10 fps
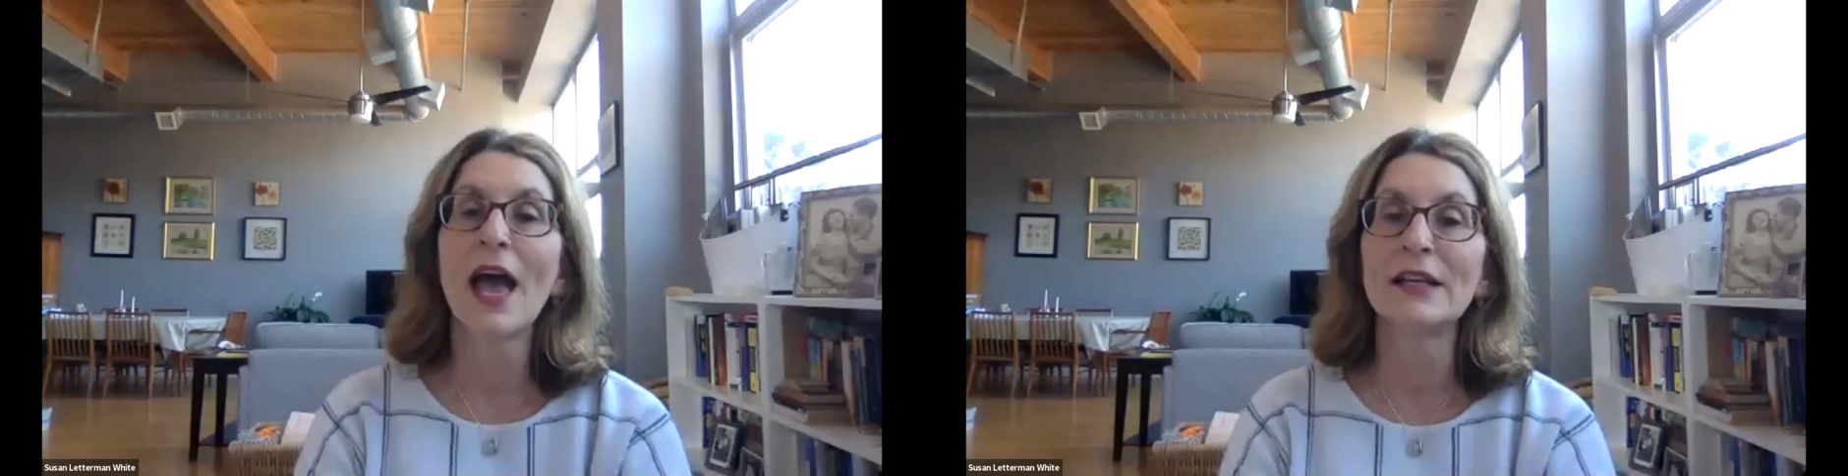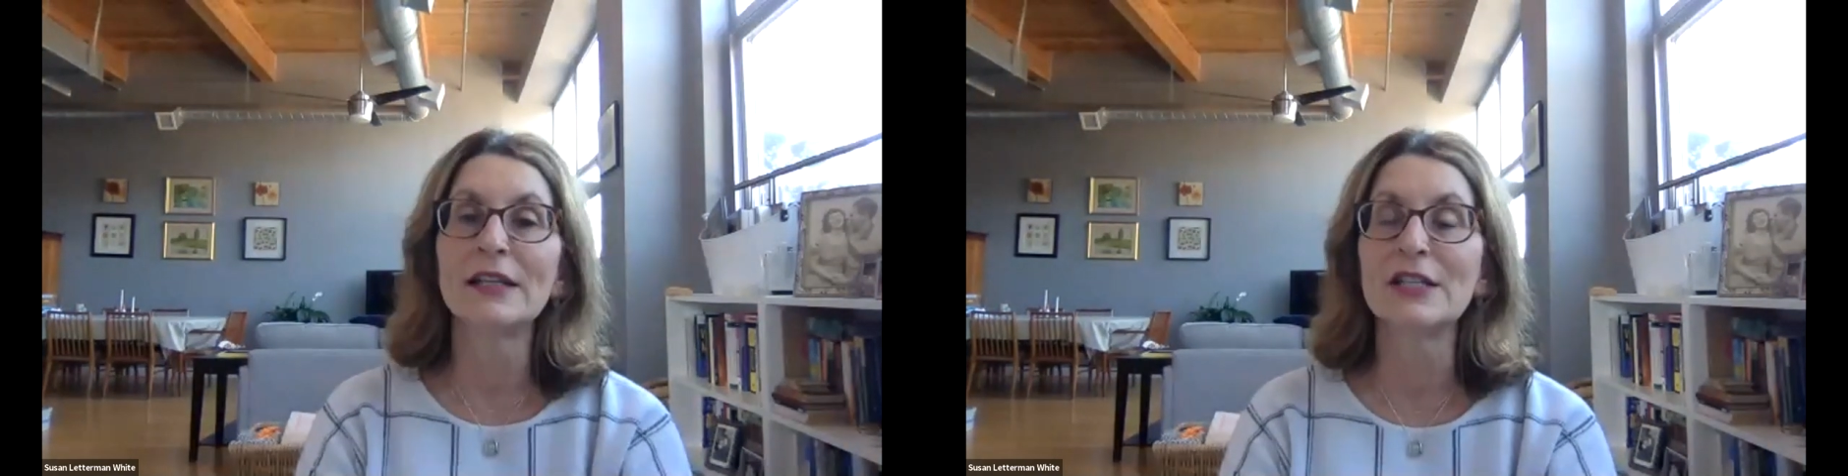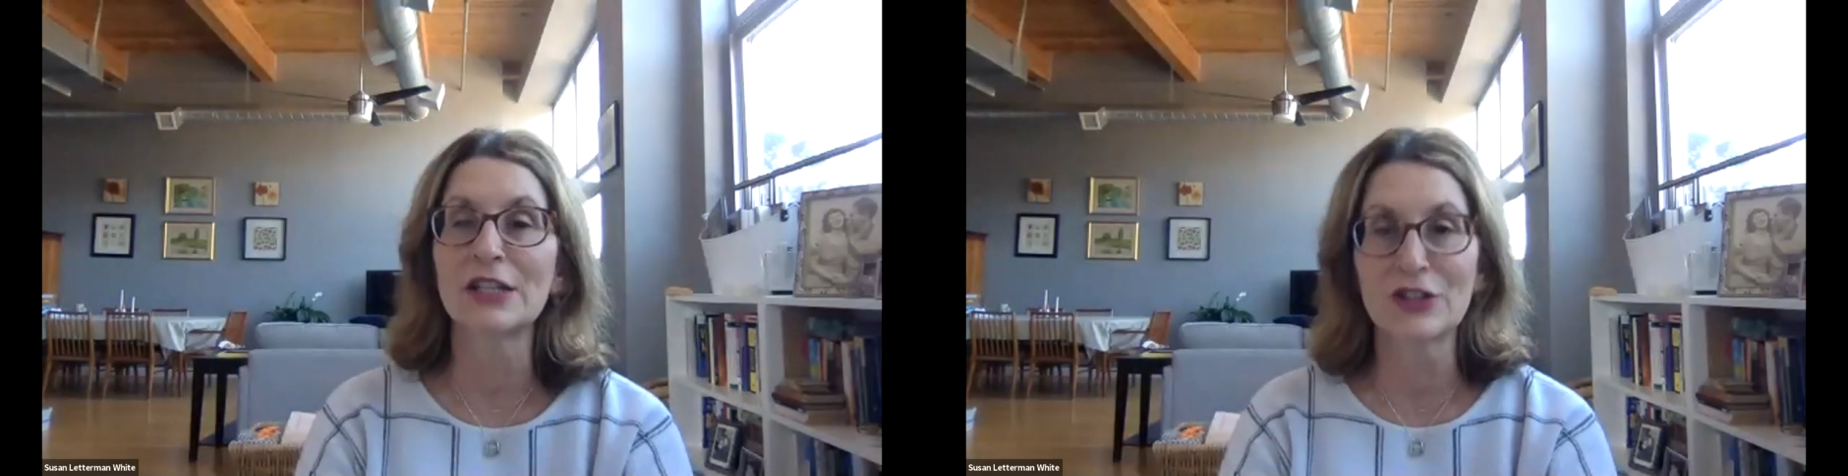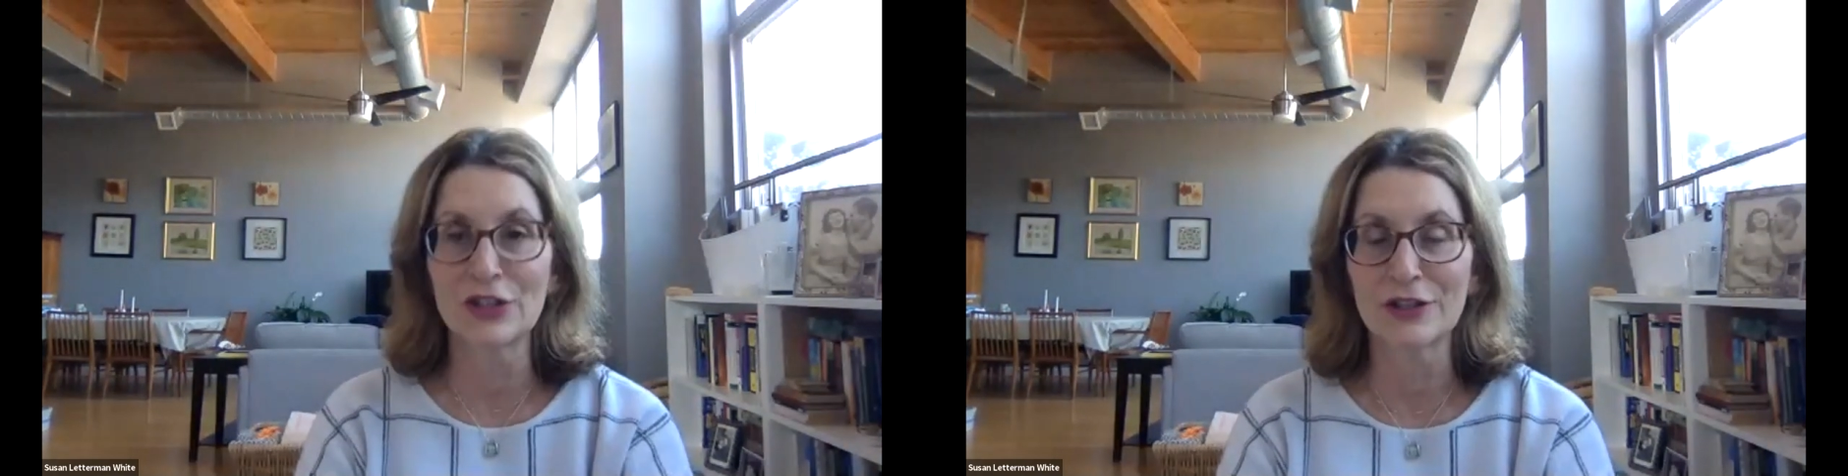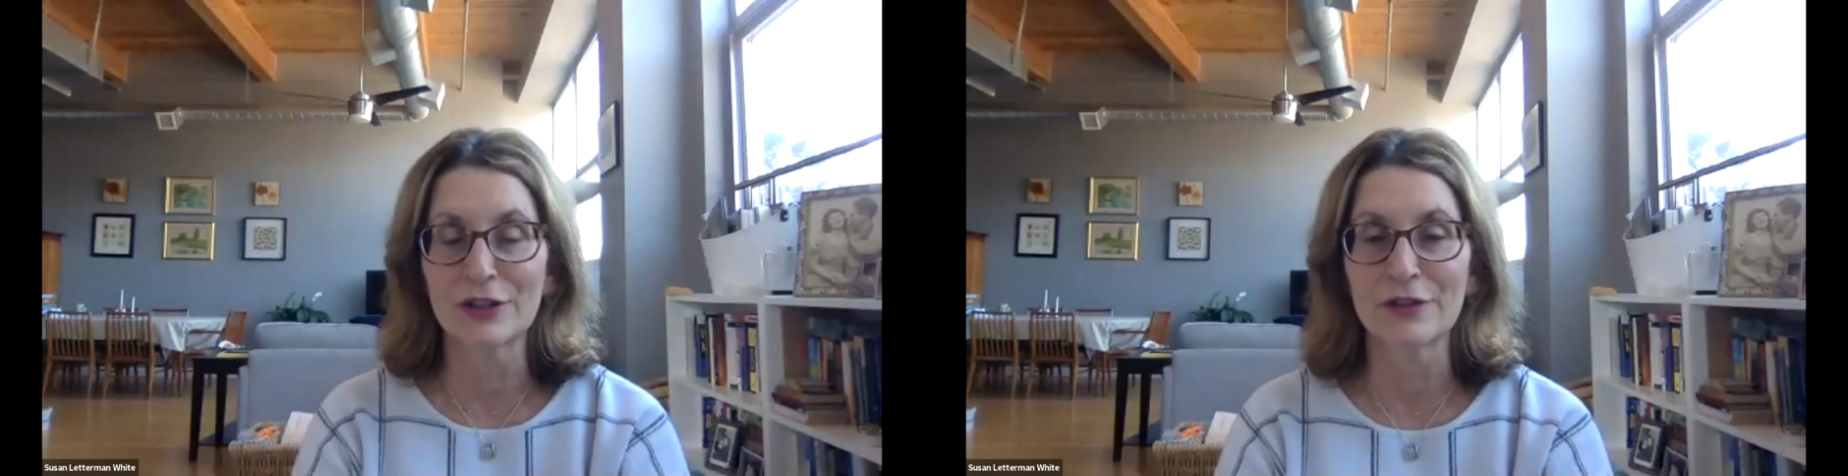and
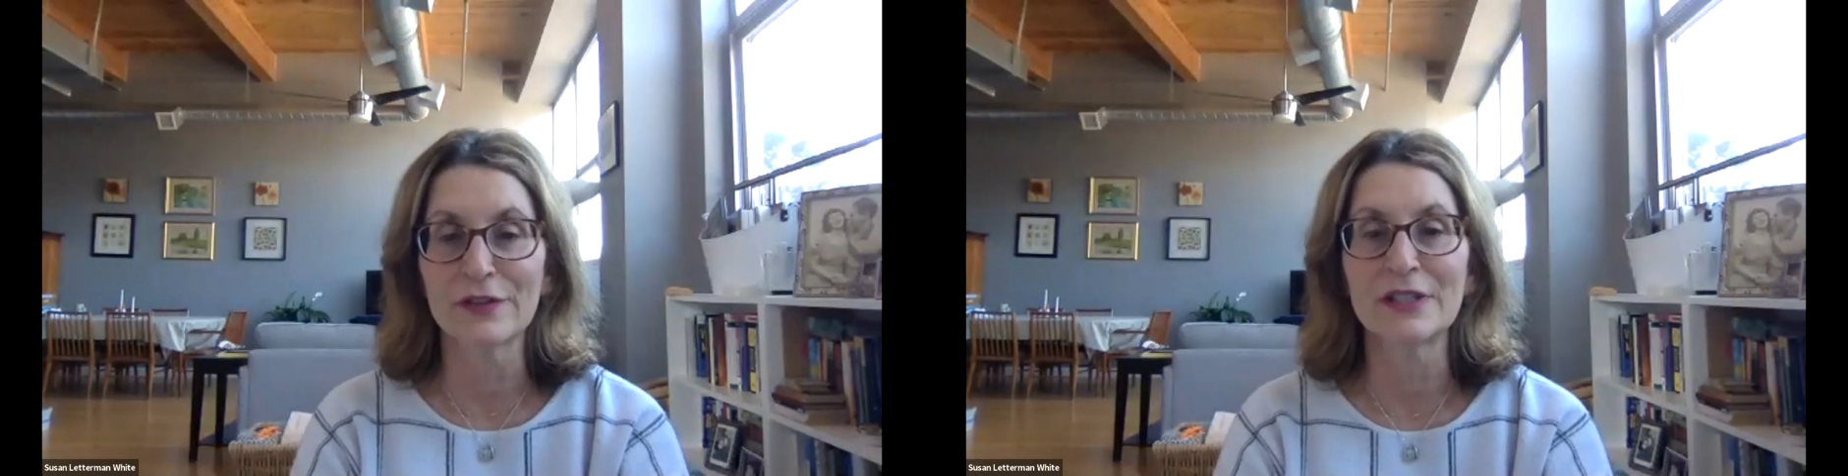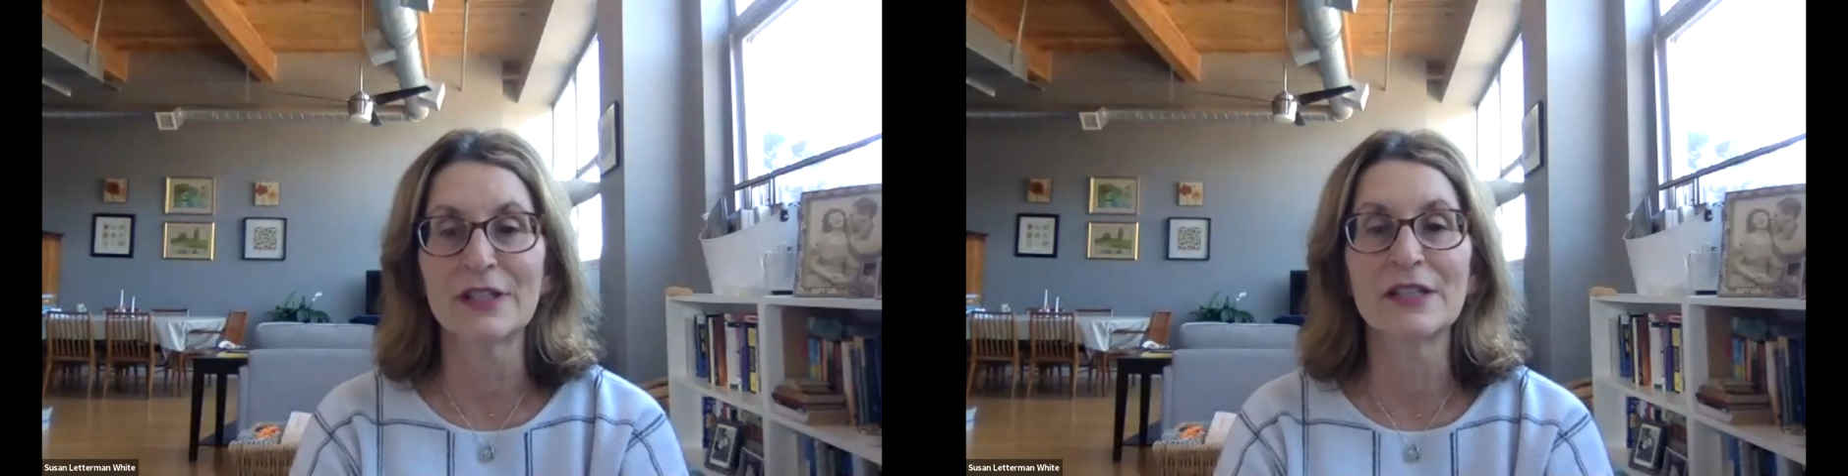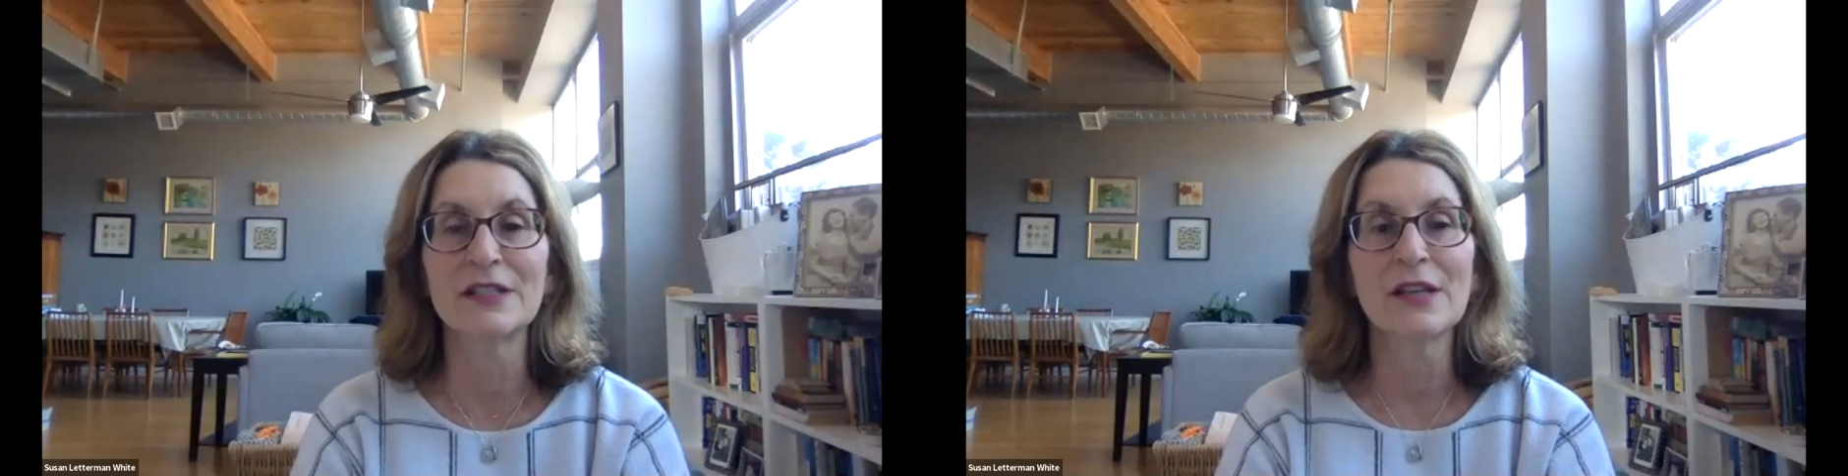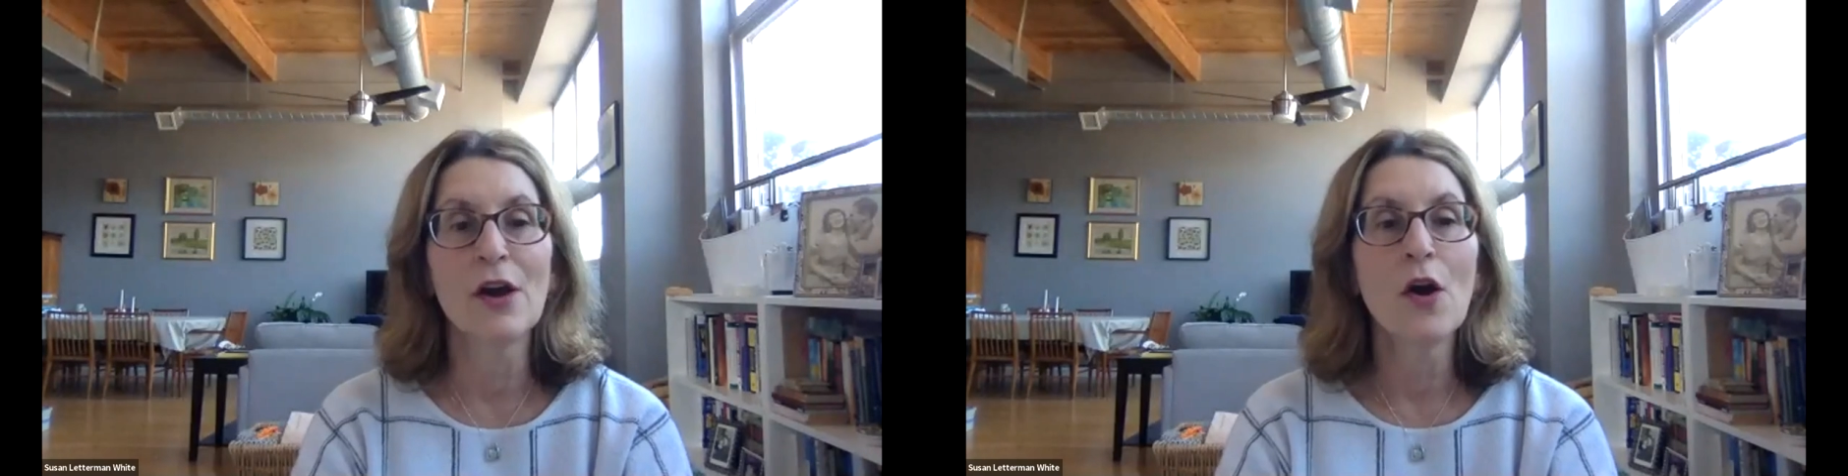Addiction Services,